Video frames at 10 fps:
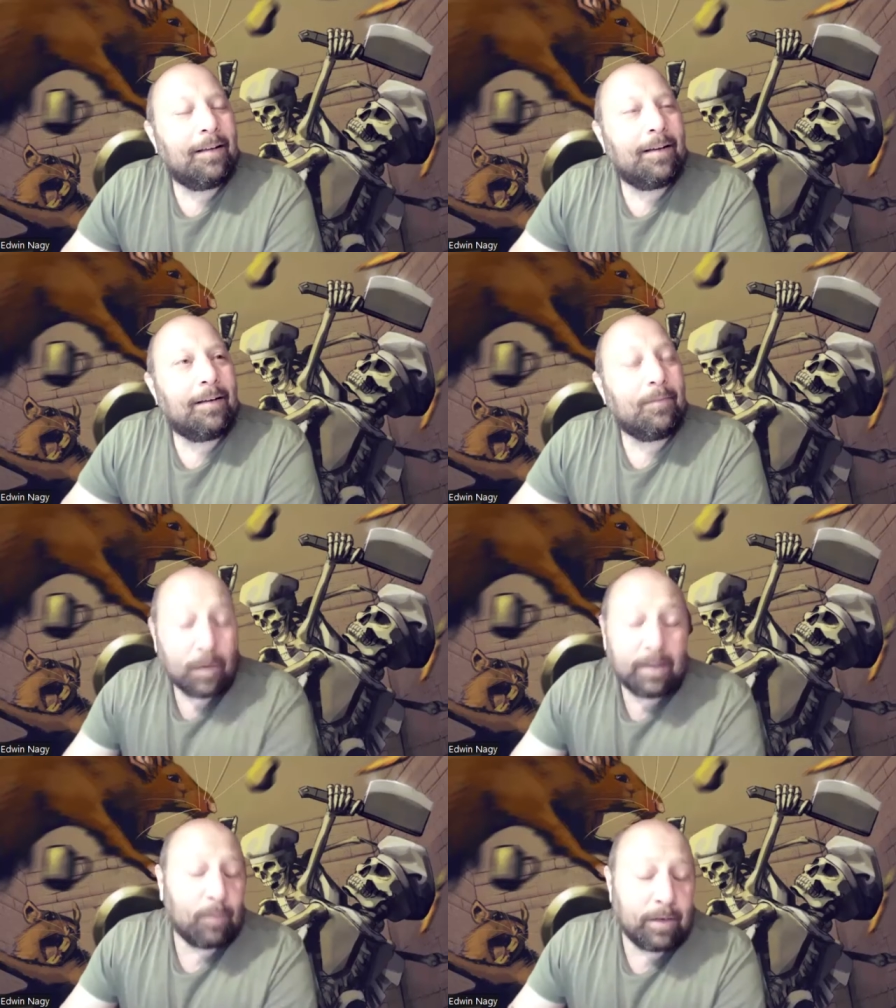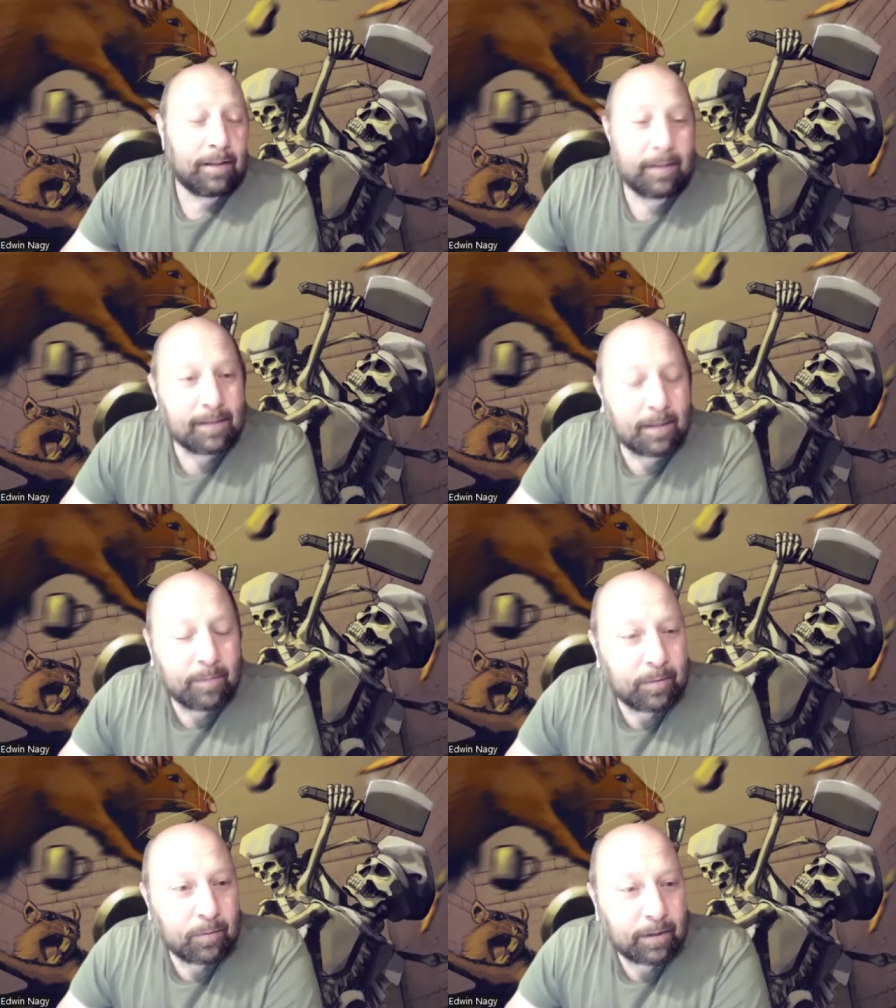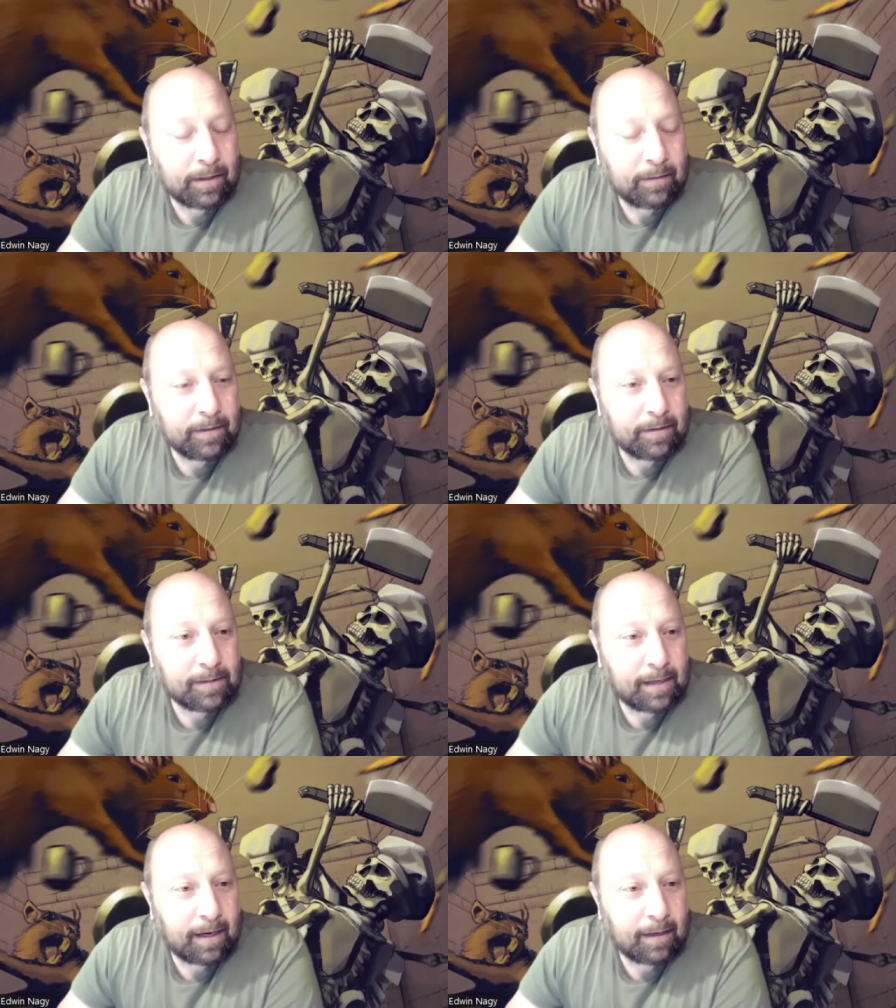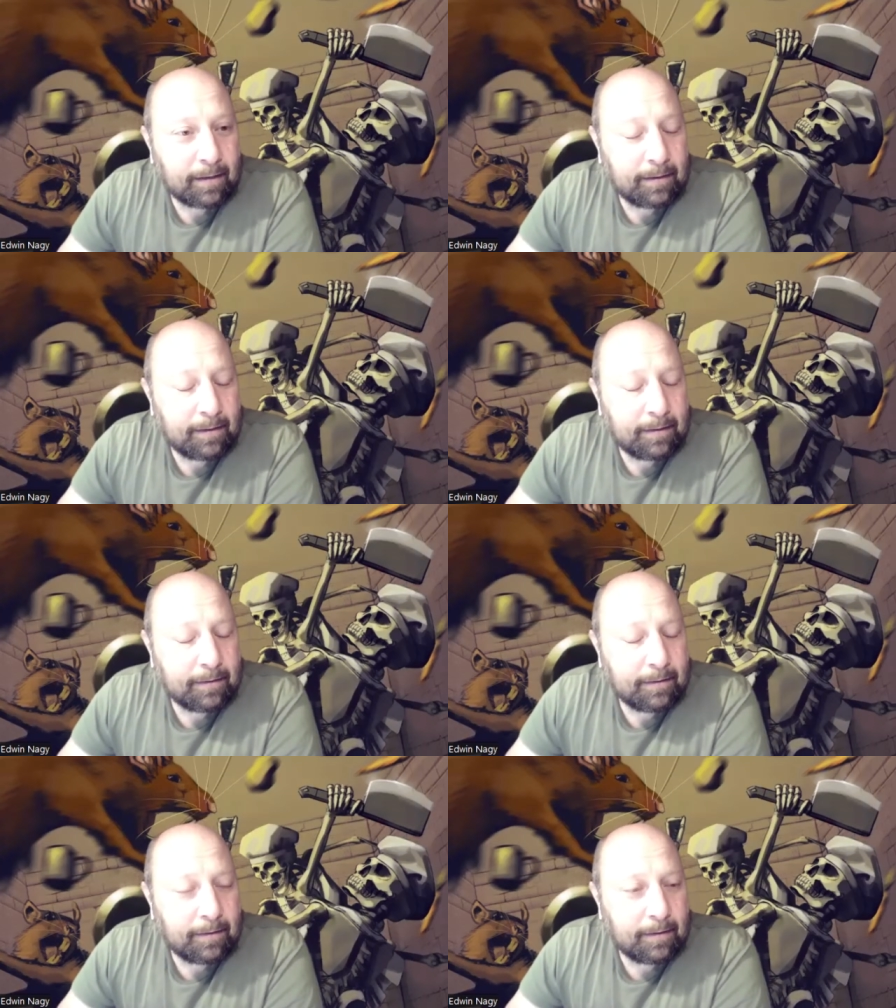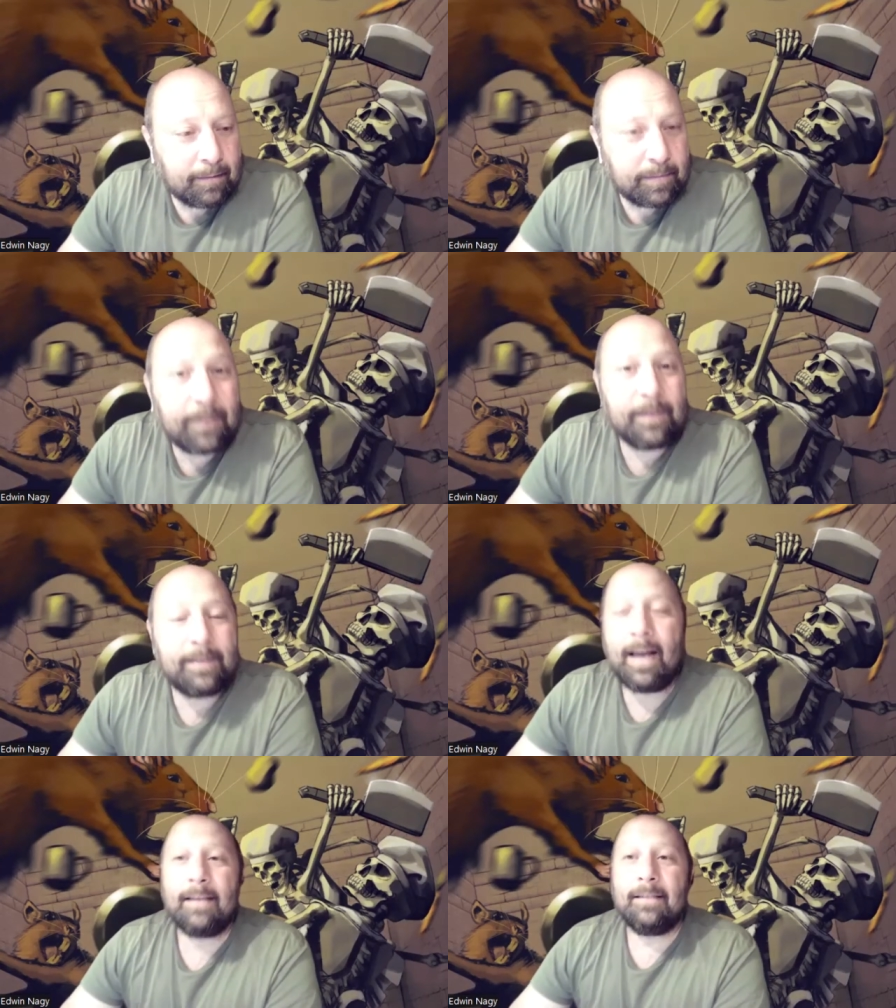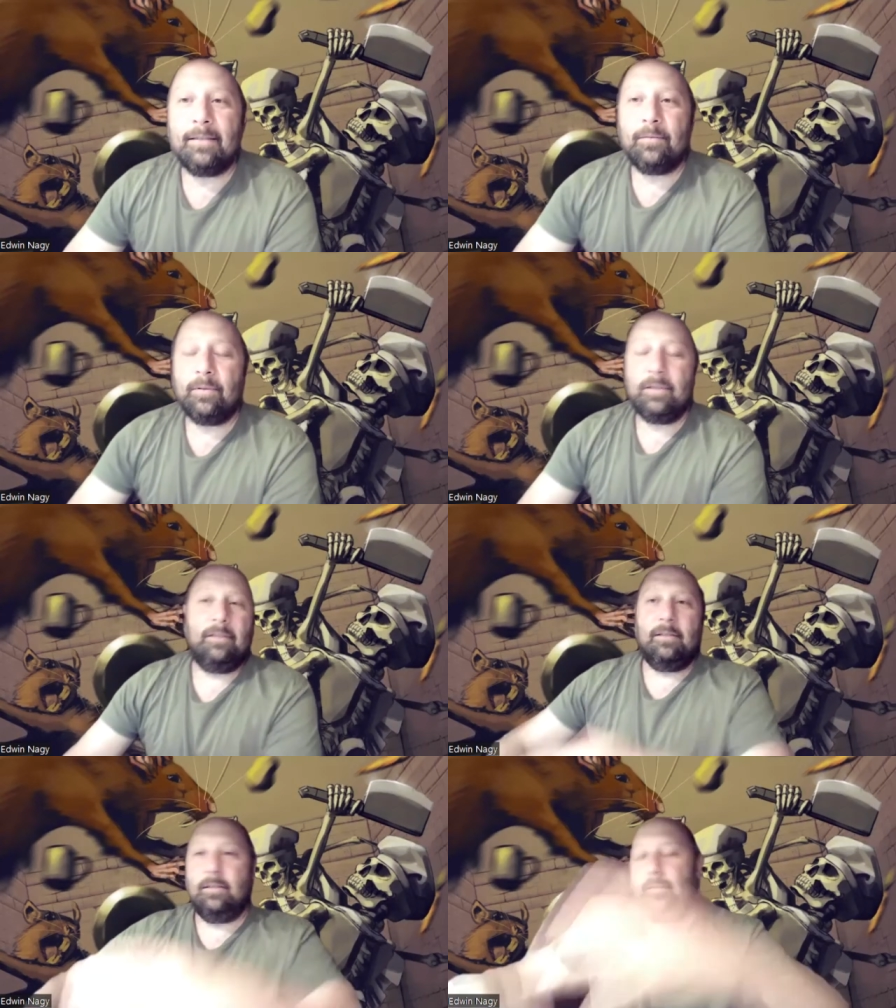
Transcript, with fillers: uh, one of the one of the things I remember working with Zach on um, Death and Taxes, which is this